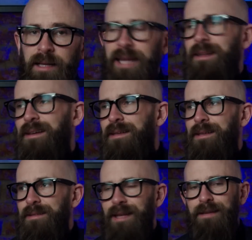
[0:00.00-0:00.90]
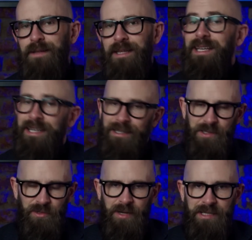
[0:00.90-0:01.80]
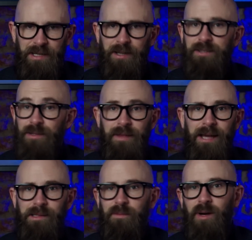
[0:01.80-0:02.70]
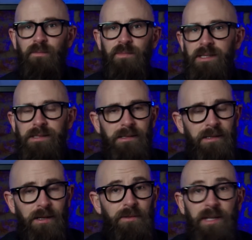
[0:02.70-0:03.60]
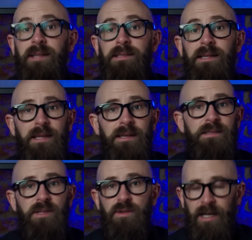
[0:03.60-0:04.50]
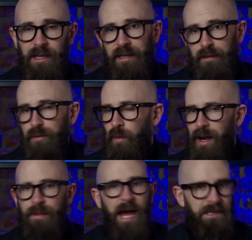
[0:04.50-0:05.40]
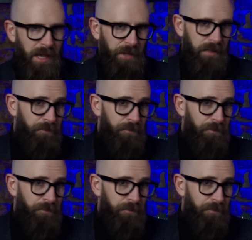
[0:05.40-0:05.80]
And look, thankfully, as you already know, 2001 was a whole 19 years too early for a pandemic.